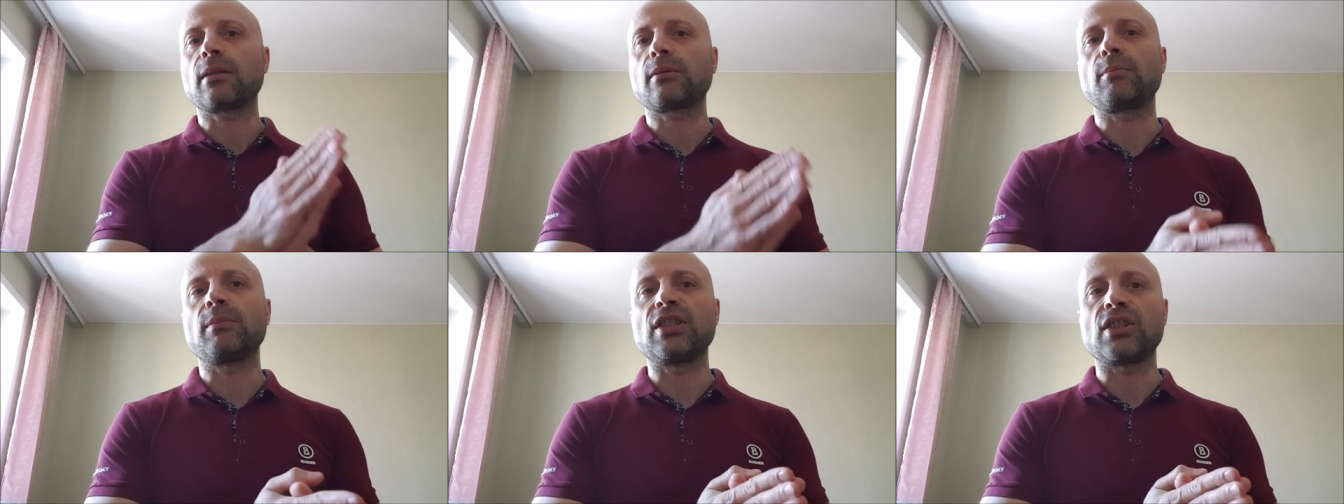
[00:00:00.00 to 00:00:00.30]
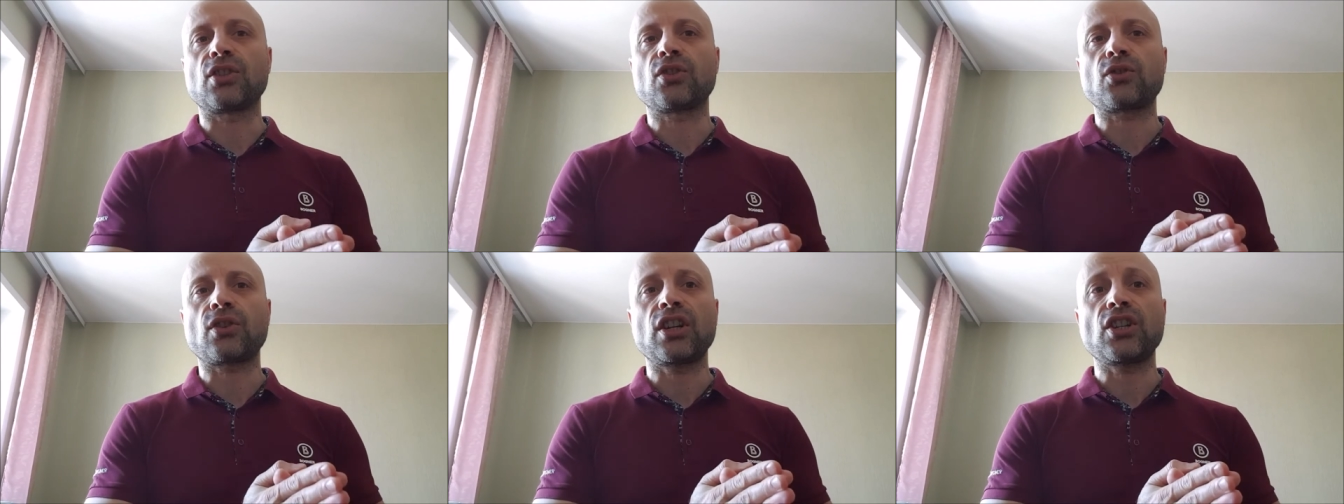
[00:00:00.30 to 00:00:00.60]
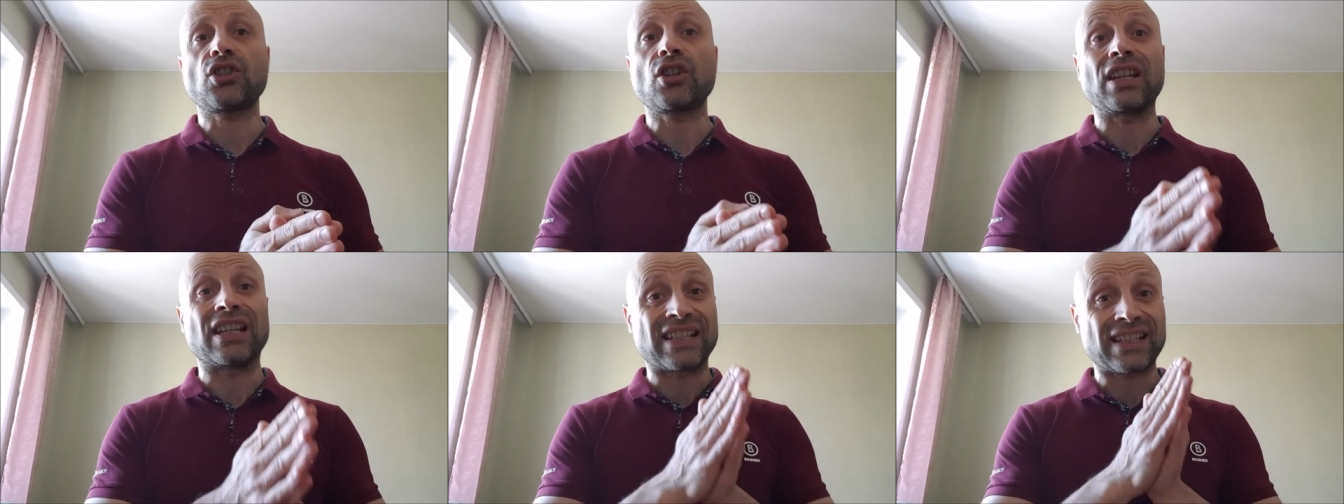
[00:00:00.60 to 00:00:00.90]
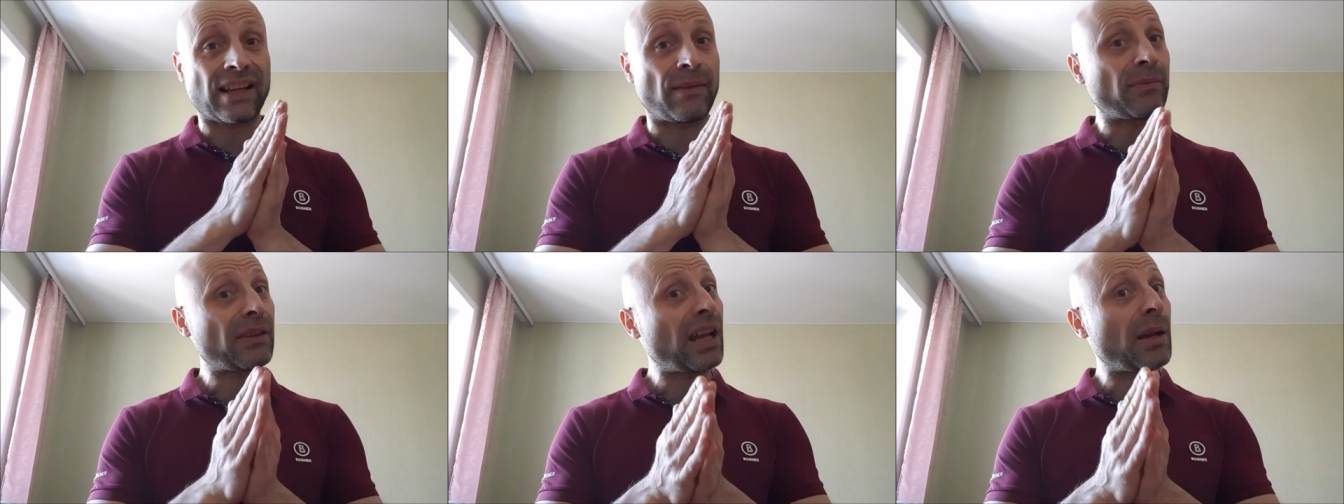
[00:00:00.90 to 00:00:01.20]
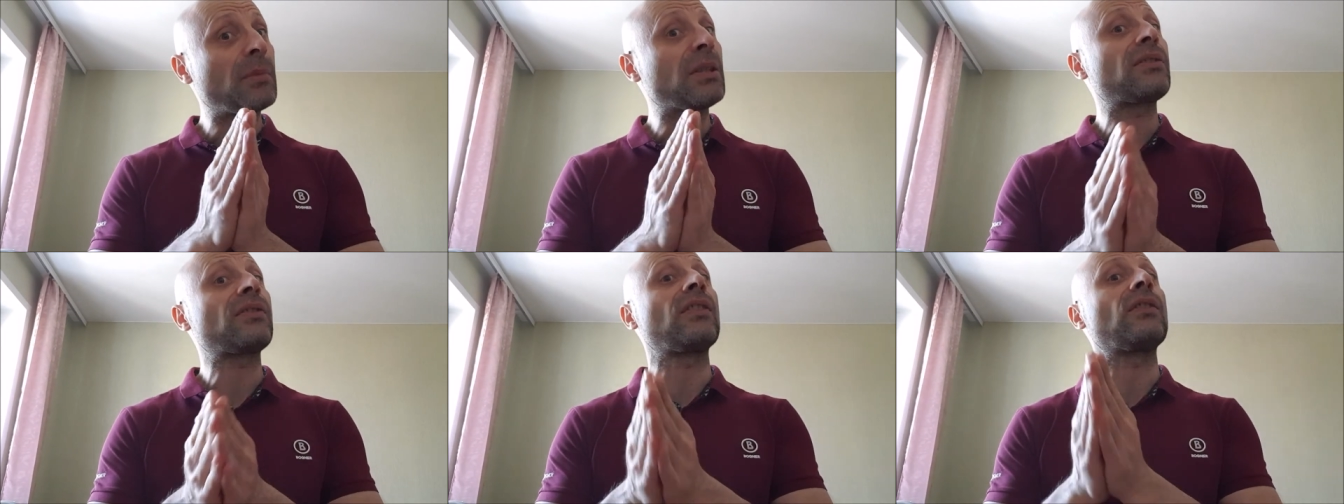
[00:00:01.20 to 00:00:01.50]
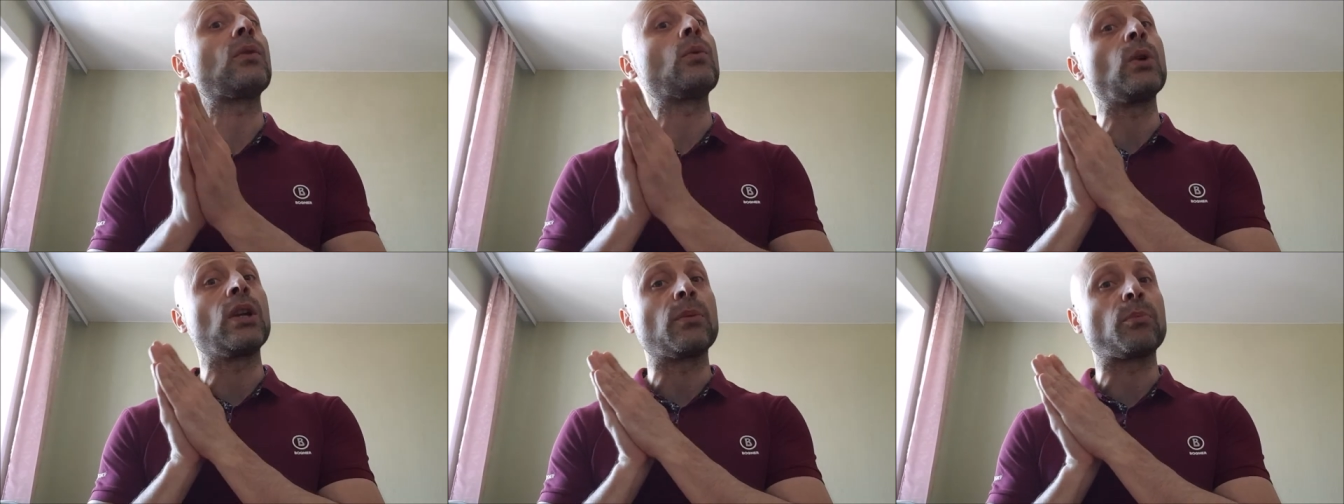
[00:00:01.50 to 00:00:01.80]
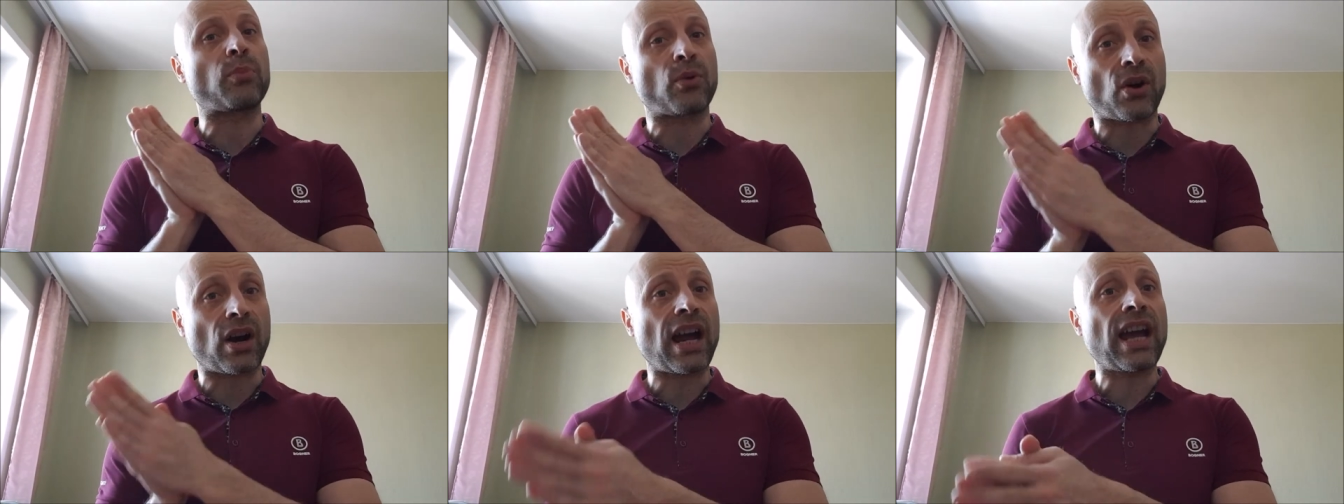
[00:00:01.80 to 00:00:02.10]
administration and sometimes even with
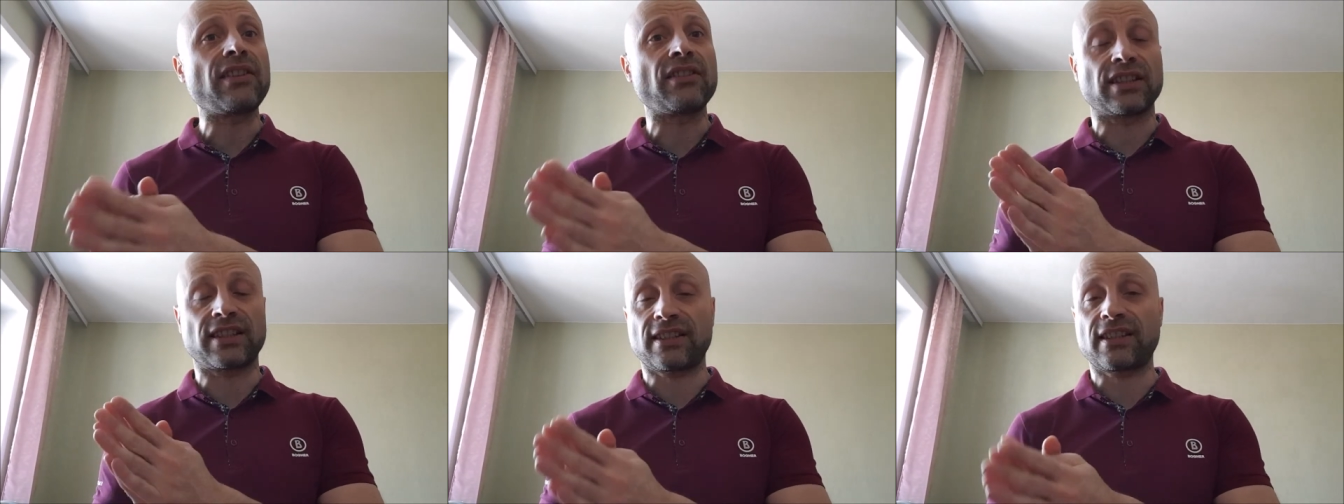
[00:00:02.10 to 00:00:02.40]
private